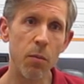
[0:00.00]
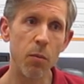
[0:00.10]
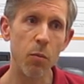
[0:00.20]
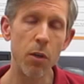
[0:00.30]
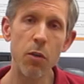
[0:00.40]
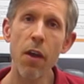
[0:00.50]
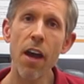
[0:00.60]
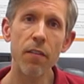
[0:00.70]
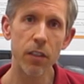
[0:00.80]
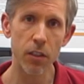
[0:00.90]
when you
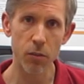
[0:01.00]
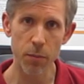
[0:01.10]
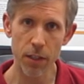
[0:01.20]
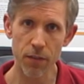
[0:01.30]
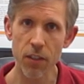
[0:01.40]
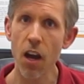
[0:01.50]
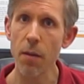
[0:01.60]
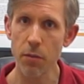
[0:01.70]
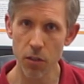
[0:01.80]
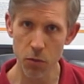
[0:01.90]
have a little bit of
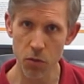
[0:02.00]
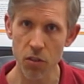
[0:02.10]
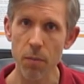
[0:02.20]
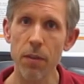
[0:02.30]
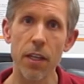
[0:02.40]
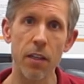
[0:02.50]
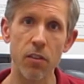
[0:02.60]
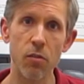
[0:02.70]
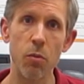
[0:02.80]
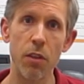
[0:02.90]
time to do something
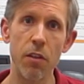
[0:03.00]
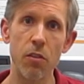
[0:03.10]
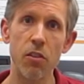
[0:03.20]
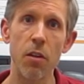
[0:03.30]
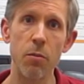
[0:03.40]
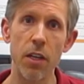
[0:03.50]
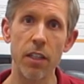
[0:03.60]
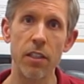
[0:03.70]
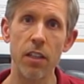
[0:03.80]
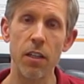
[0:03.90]
else with your
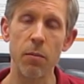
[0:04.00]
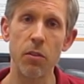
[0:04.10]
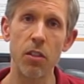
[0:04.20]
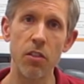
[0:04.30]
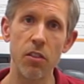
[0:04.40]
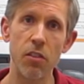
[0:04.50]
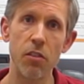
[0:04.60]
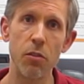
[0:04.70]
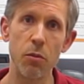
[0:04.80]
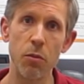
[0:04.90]
subject, such as
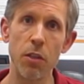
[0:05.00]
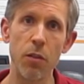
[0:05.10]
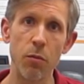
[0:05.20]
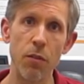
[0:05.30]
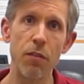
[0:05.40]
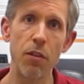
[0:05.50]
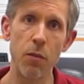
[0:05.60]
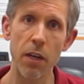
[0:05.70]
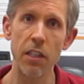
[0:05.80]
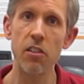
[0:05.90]
to
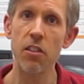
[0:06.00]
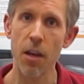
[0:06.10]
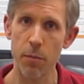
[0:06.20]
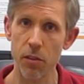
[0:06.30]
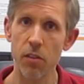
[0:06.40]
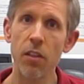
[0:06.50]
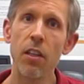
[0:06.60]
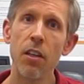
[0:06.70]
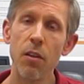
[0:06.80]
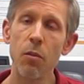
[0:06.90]
review any steps
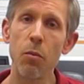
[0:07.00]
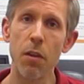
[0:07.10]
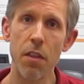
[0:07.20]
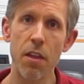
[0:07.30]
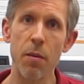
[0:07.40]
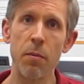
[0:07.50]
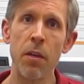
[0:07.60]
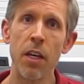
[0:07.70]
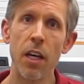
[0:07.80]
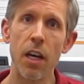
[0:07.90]
with them
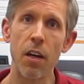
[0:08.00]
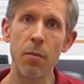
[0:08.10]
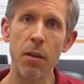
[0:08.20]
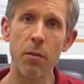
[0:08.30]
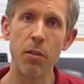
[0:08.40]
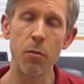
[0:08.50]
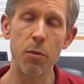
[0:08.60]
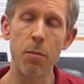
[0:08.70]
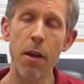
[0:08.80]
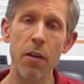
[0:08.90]
and to
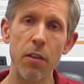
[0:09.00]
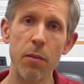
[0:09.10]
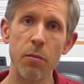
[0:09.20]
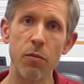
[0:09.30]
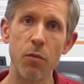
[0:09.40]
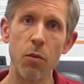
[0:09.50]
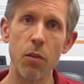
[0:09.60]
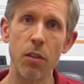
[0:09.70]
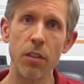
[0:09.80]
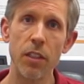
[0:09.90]
prepare them
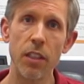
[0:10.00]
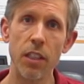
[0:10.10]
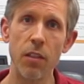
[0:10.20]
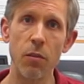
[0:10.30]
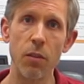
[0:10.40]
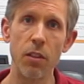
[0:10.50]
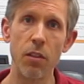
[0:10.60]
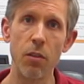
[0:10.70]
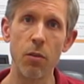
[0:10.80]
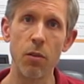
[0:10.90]
for
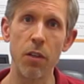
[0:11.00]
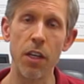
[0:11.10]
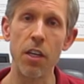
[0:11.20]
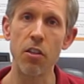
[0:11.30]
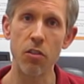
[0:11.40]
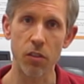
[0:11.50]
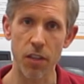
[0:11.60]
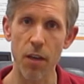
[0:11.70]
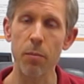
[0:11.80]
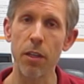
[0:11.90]
your initial
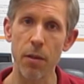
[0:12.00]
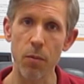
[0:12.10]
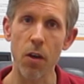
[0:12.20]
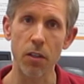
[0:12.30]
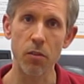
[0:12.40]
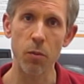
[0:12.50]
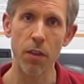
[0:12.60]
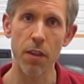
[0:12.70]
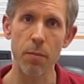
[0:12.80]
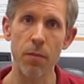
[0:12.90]
template walks
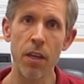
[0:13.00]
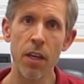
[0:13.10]
with them.